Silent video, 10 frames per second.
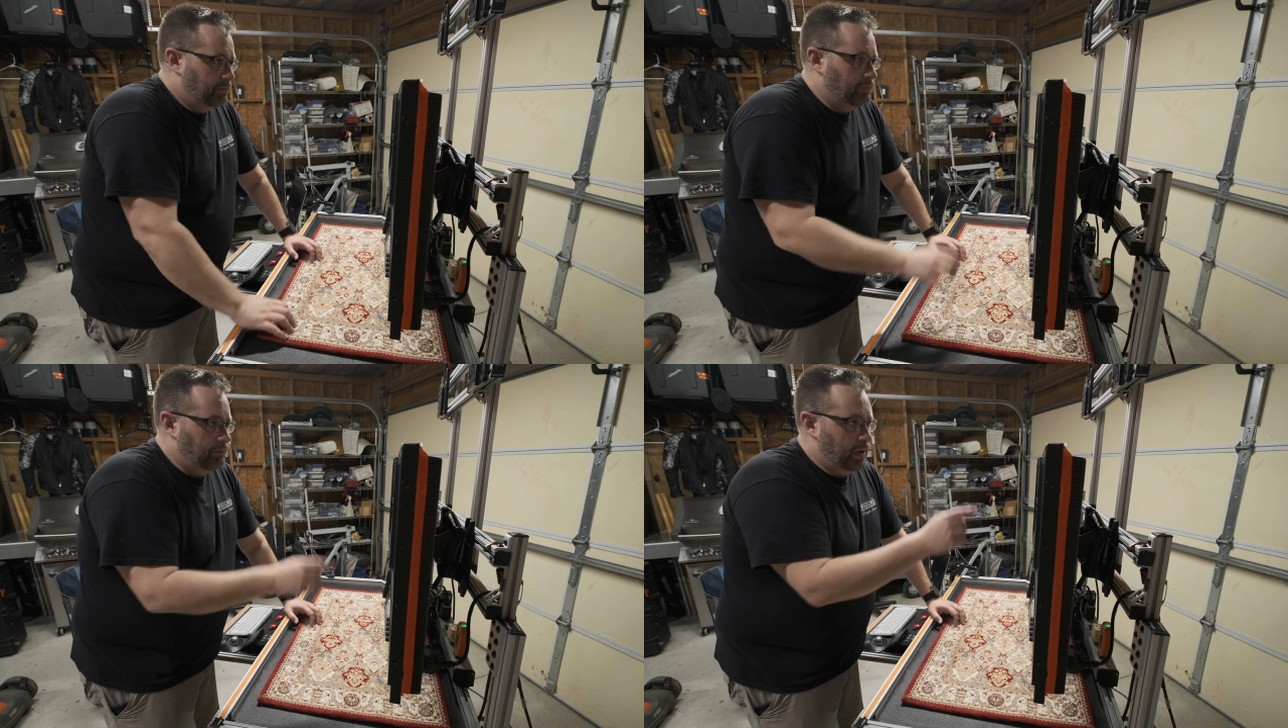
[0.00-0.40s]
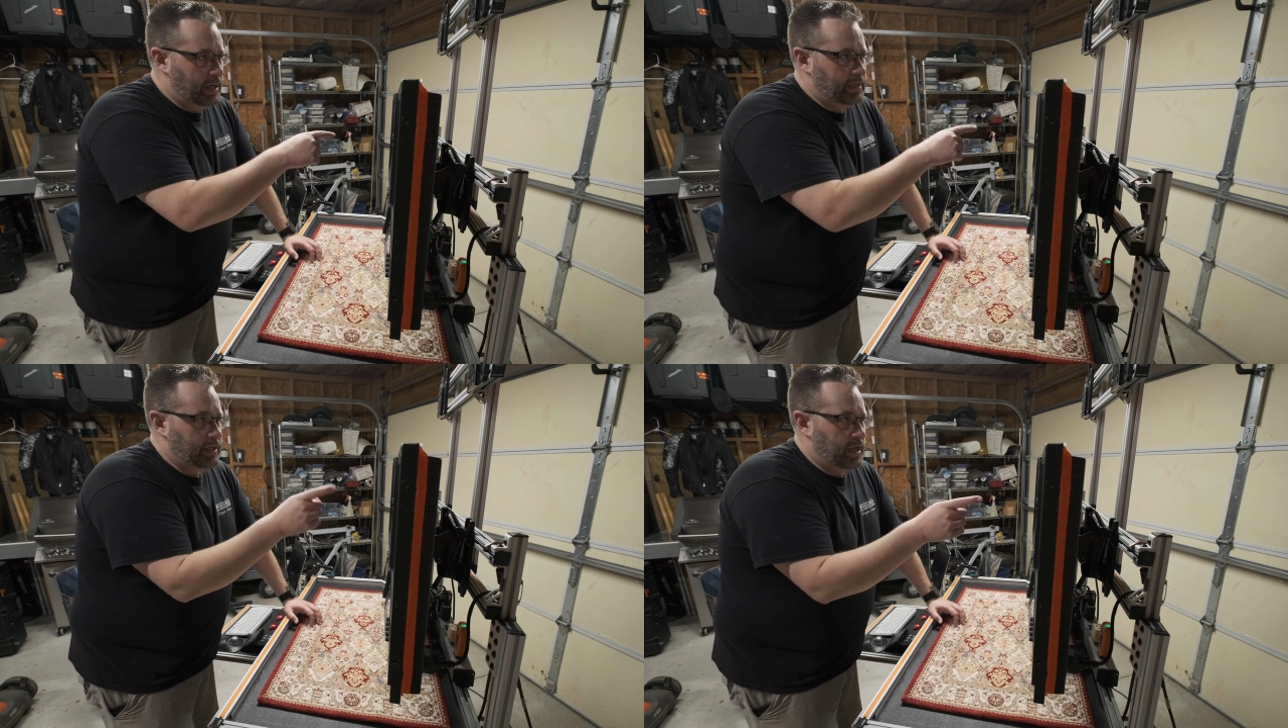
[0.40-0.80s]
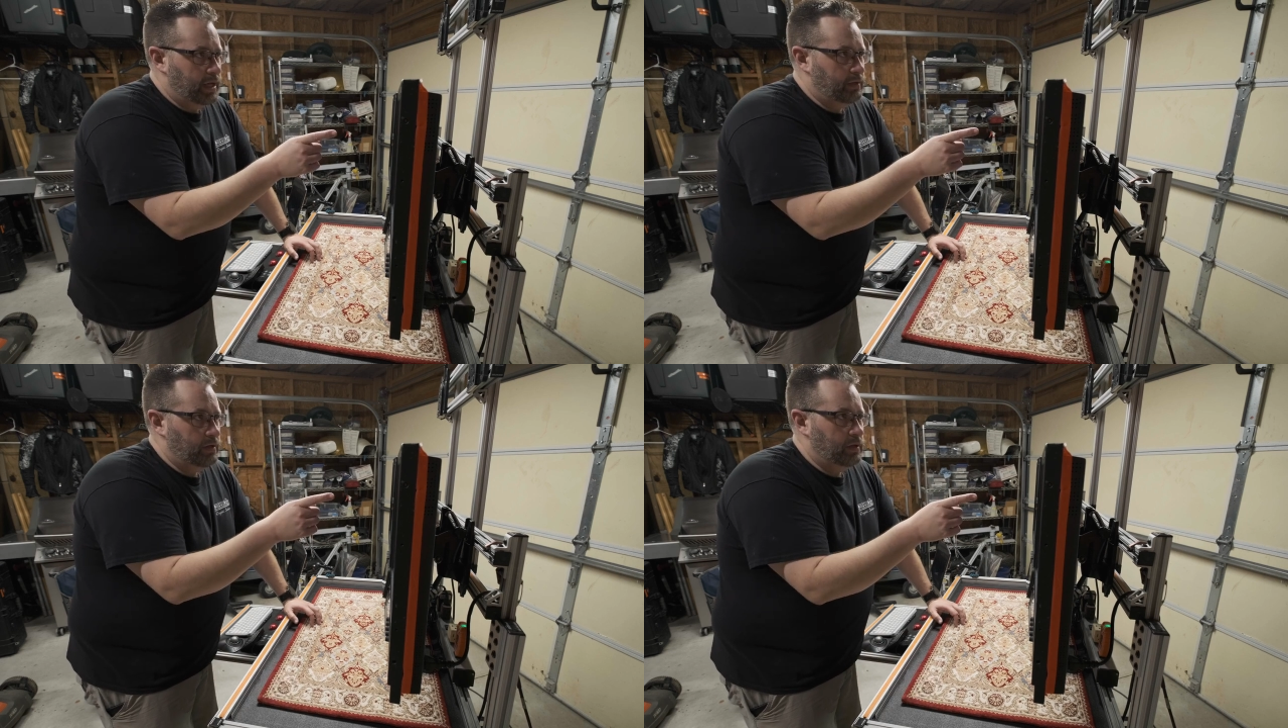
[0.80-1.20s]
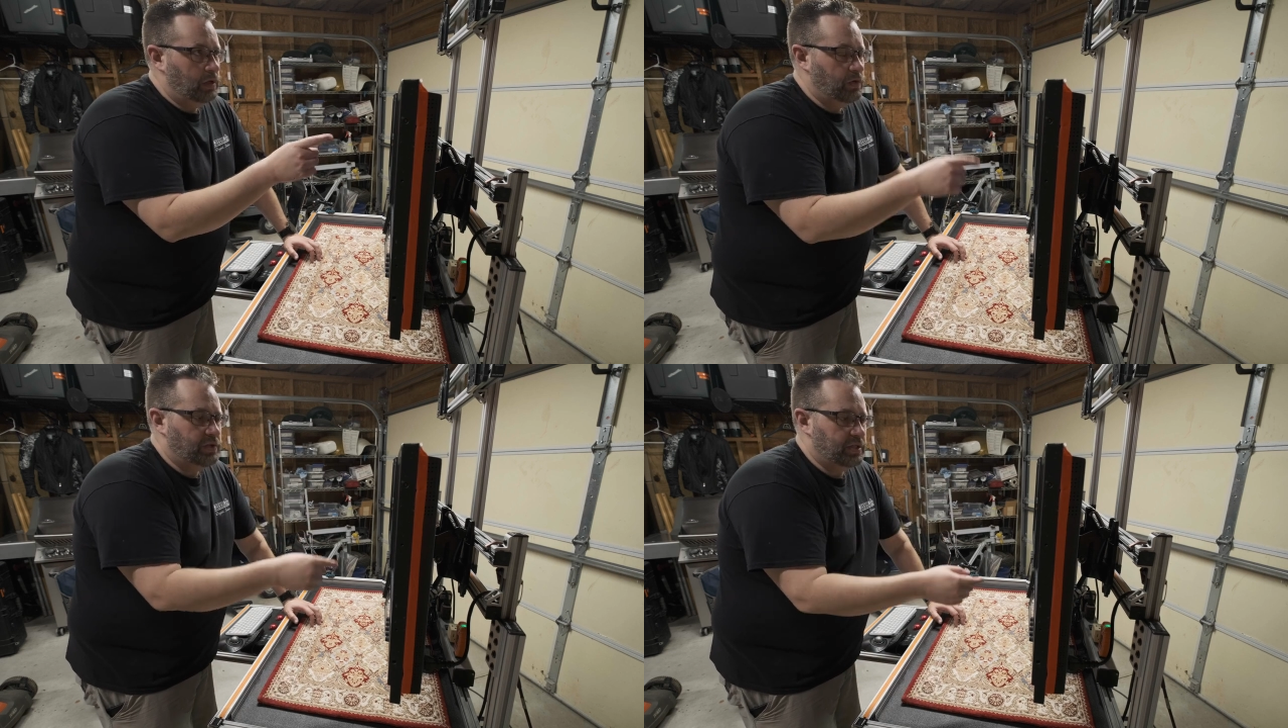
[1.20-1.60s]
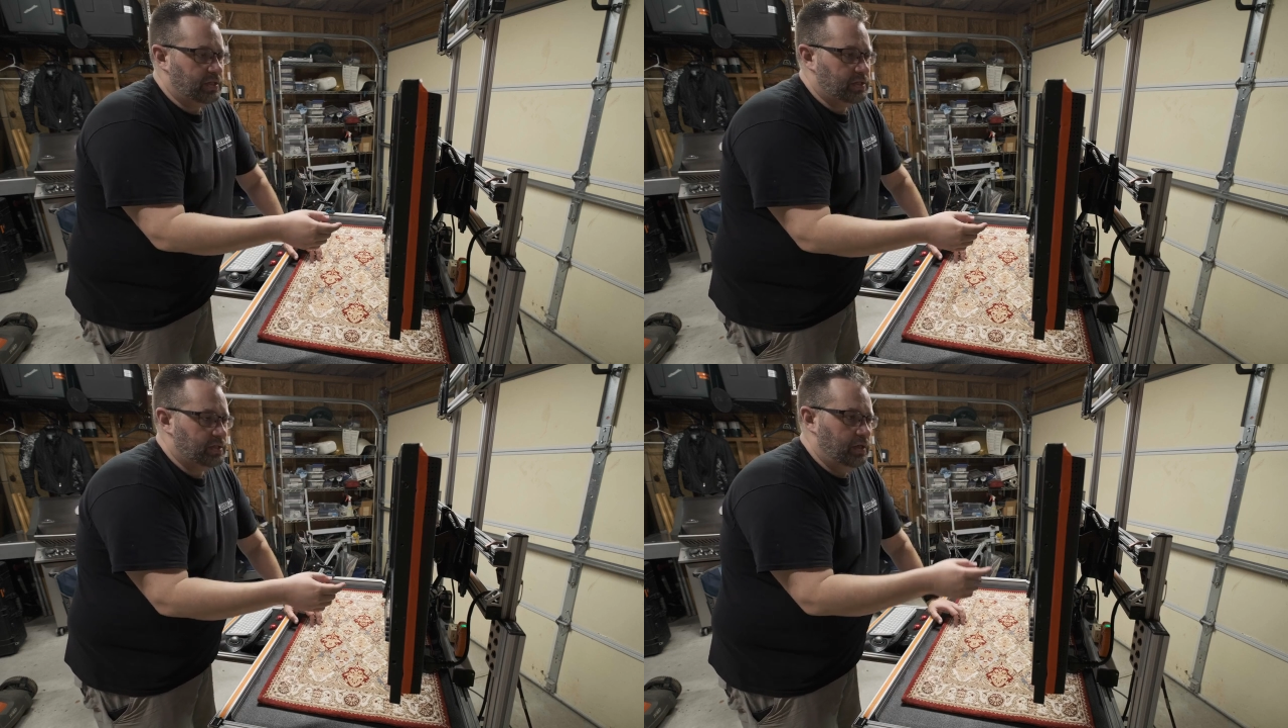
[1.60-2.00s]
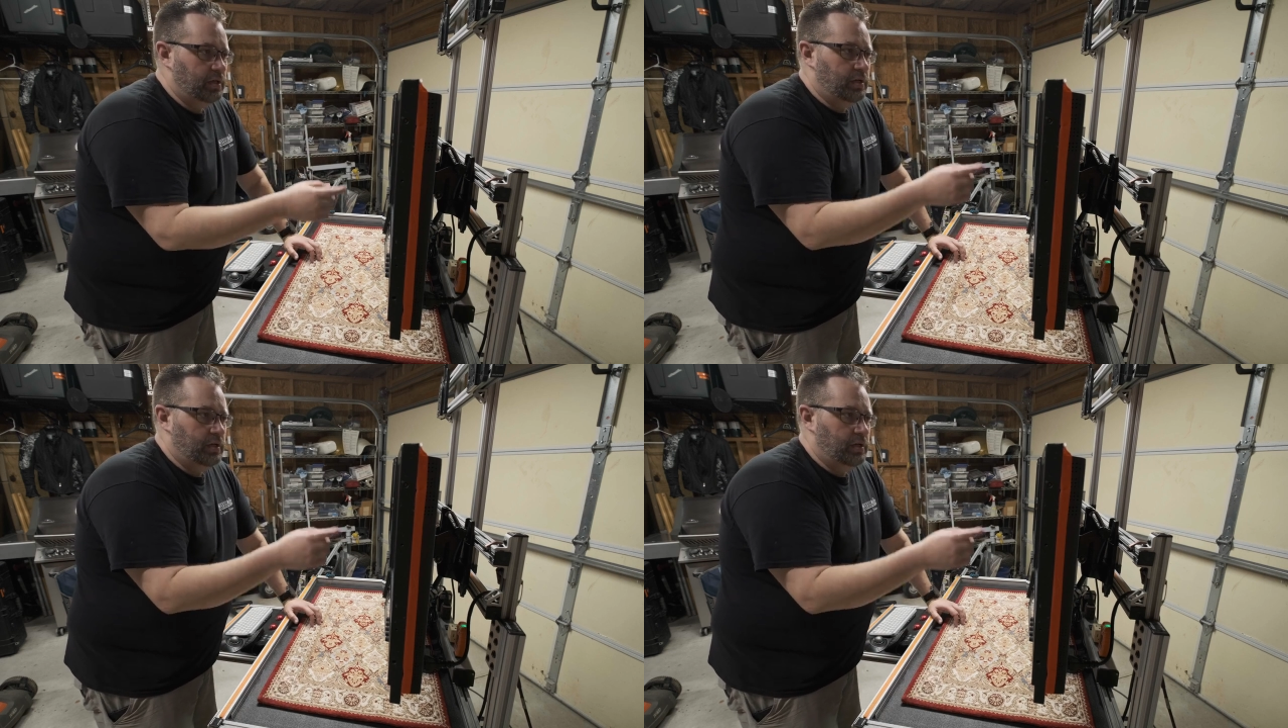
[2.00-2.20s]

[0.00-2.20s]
My design uses